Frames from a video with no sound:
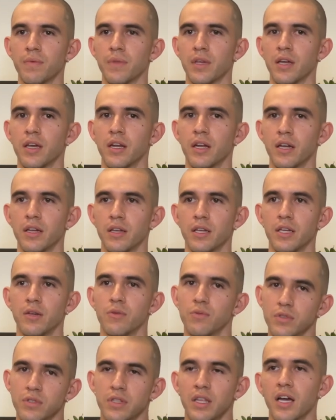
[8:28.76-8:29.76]
And it
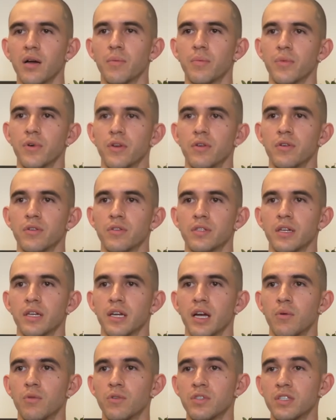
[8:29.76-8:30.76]
was that, bro. It's like
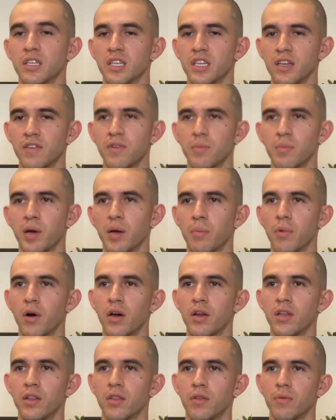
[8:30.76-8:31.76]
I wasn't giving my
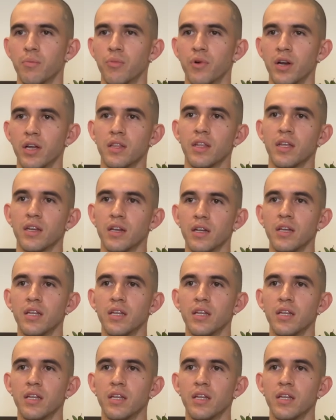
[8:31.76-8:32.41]
body the break that it